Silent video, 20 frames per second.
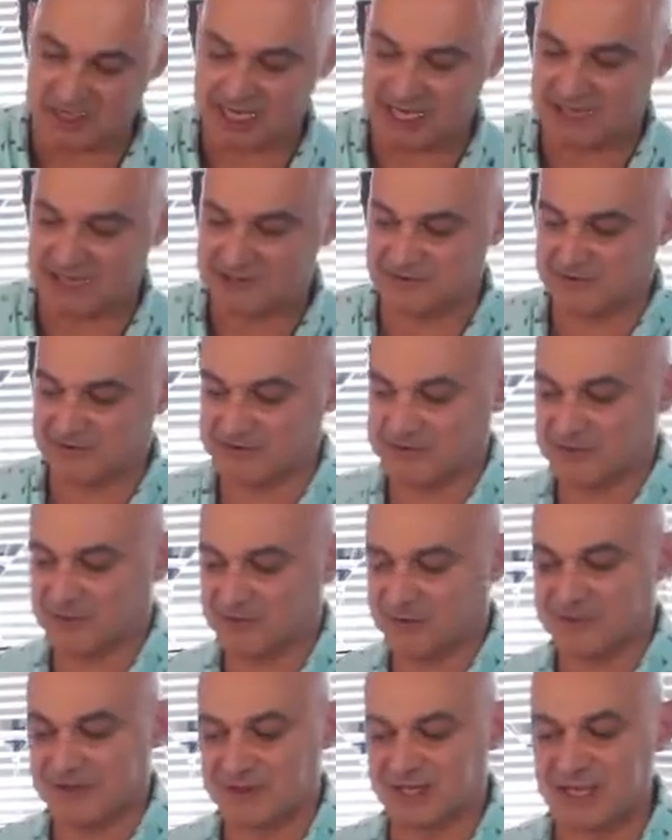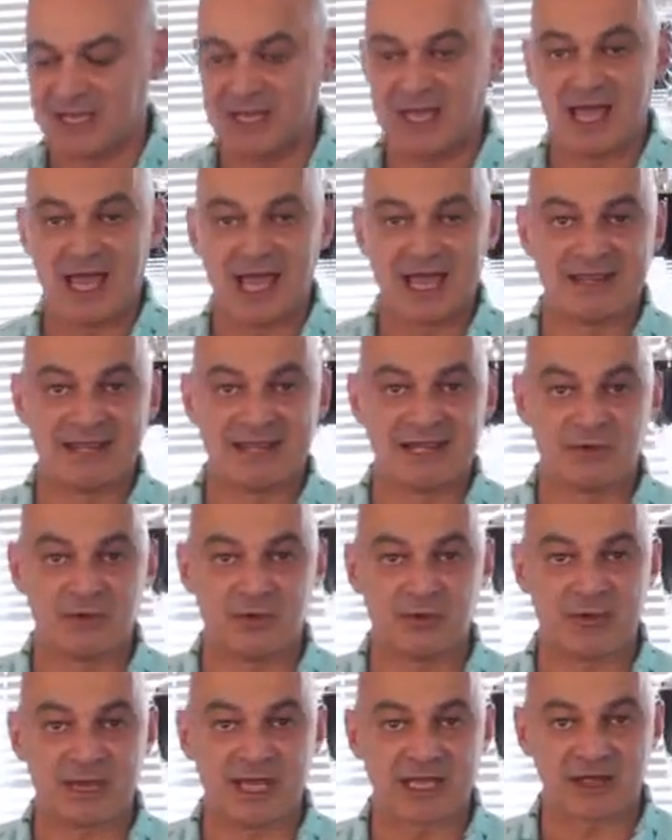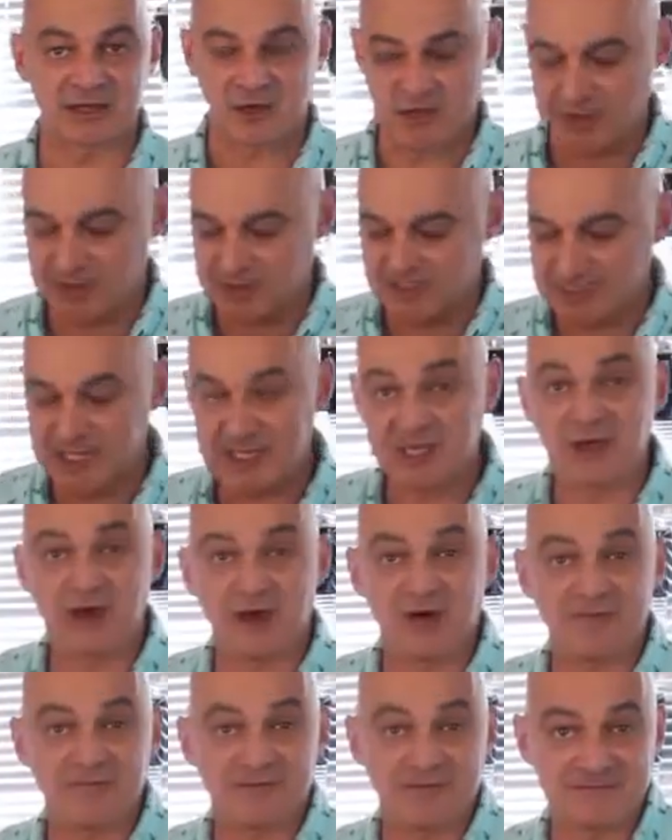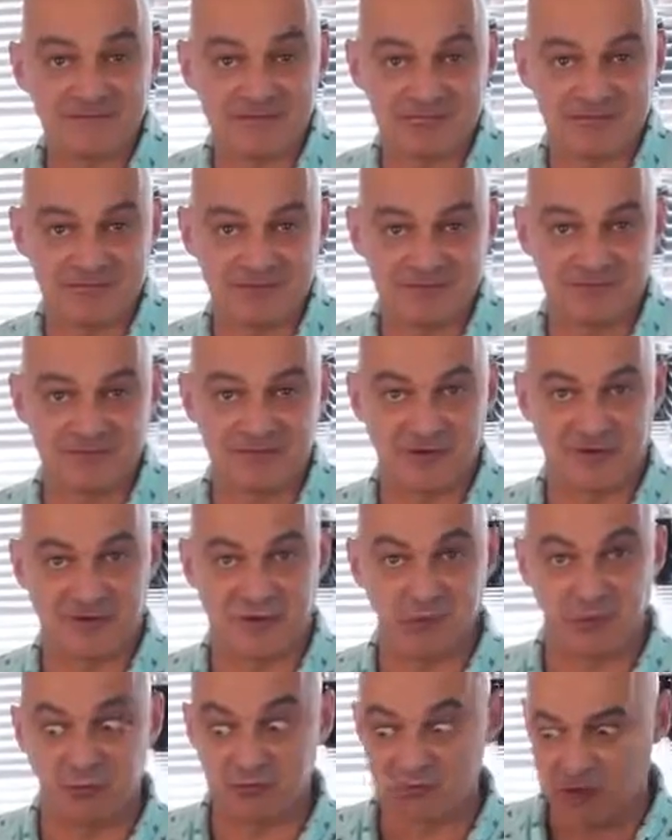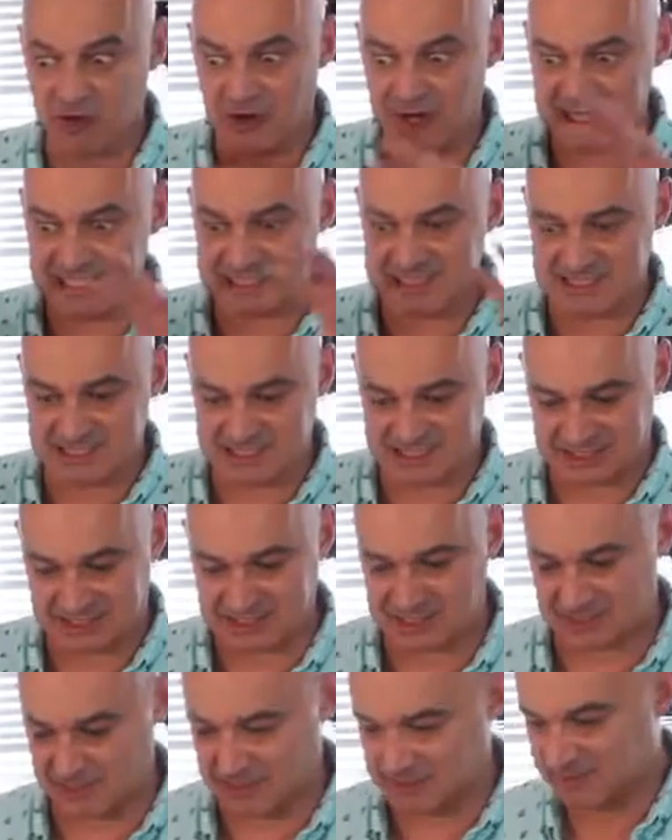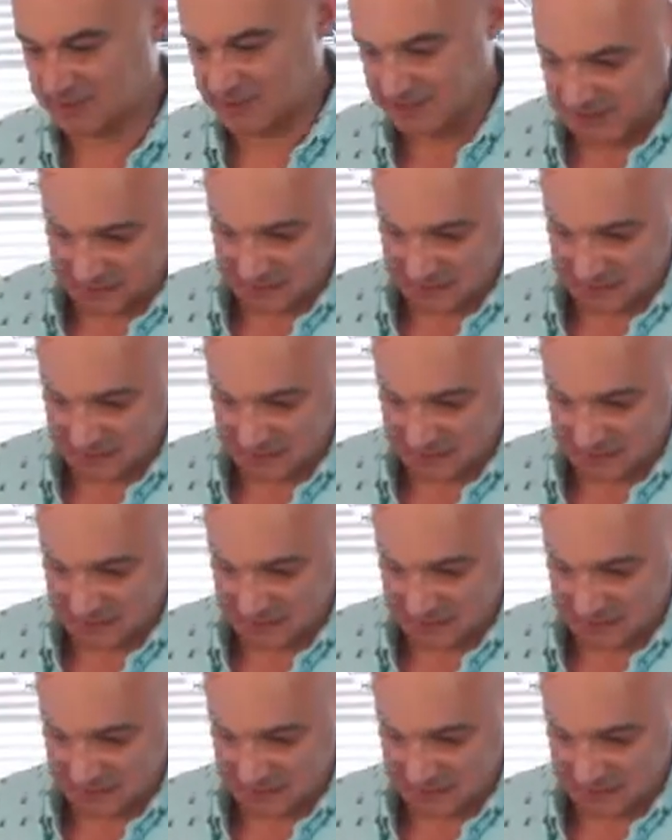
the color of coffee, and then all that creamy, coffee-flavored froth will rise to the top.